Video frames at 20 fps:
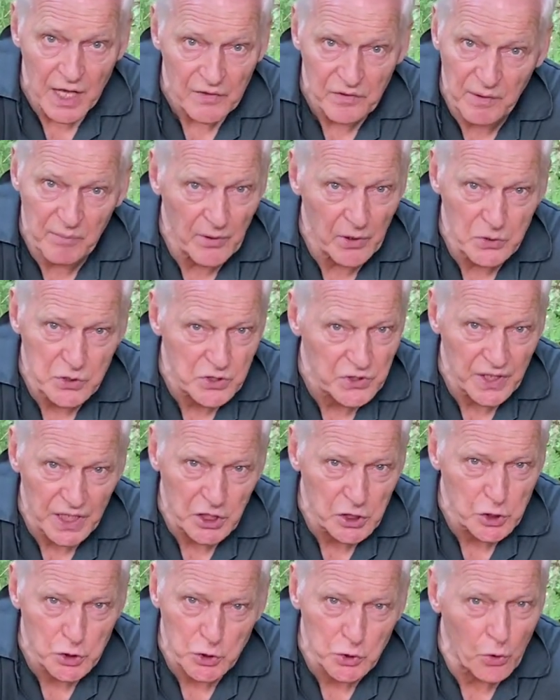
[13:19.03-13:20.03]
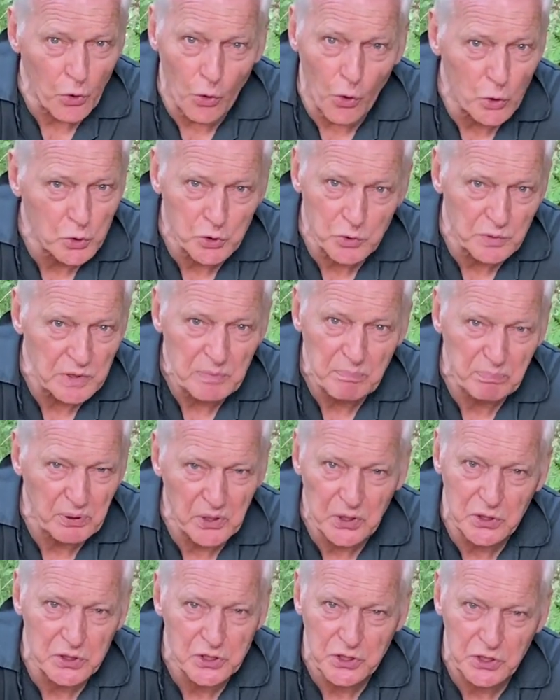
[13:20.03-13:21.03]
the most extraordinary
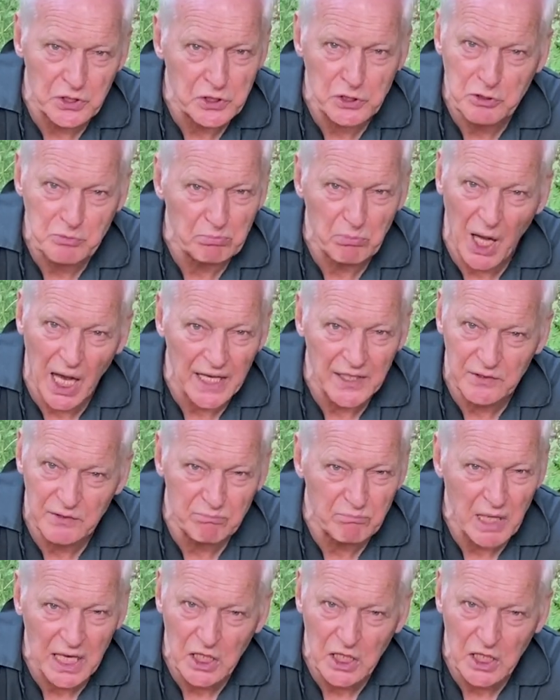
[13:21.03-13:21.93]
person's mind,